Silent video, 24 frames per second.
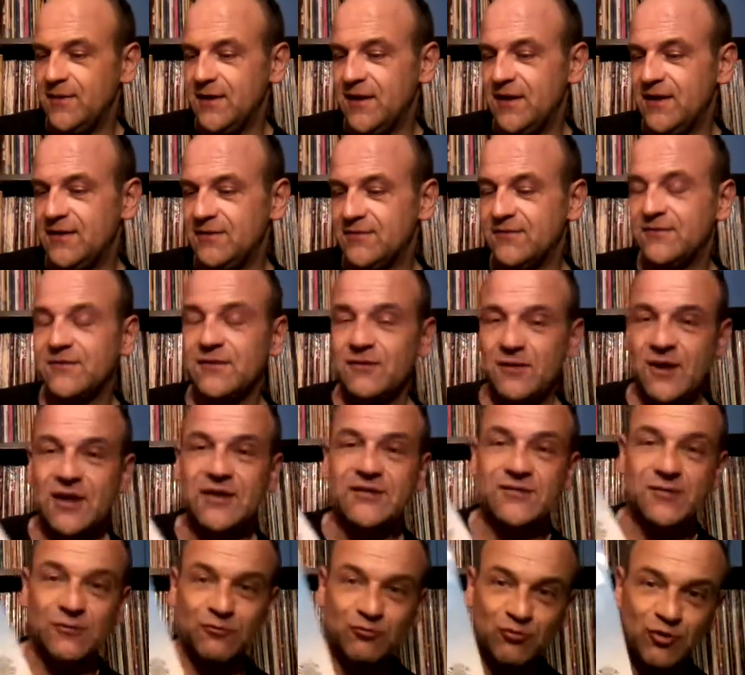It's
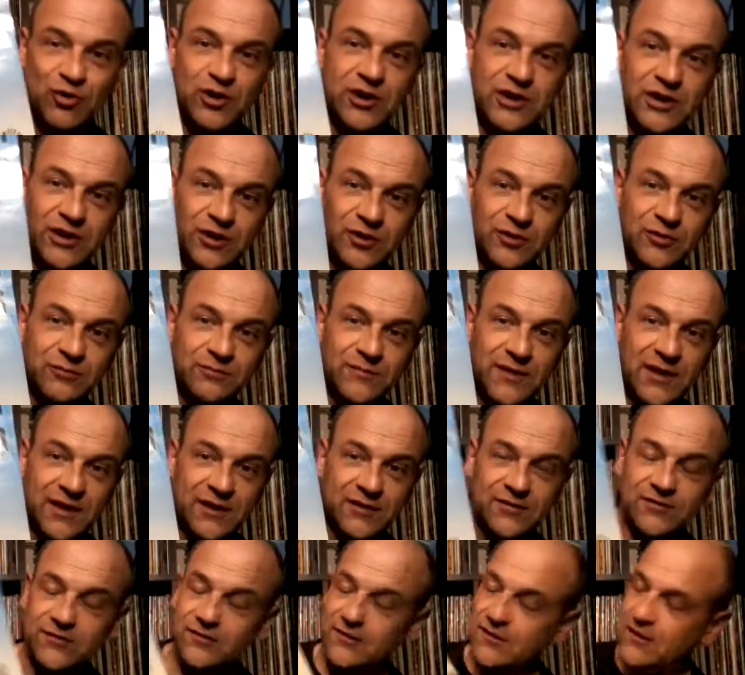a really good
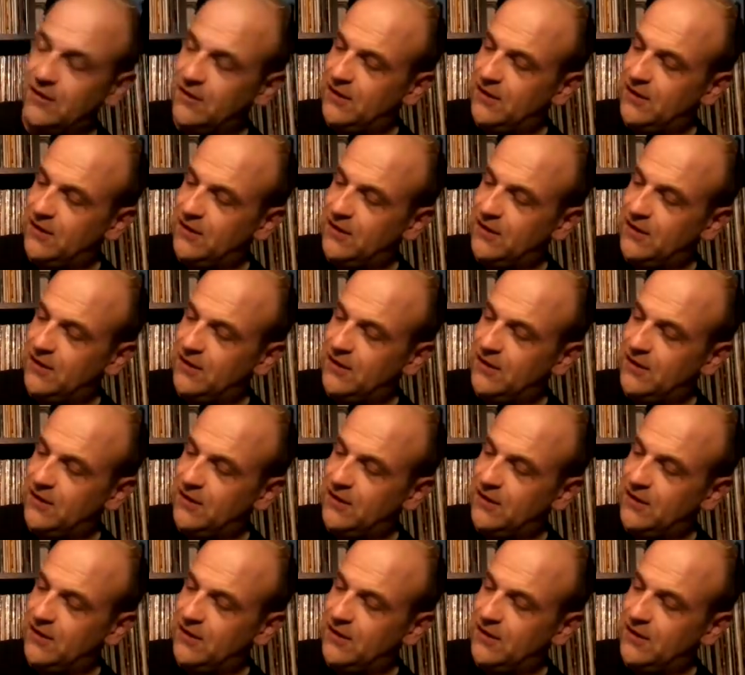mix.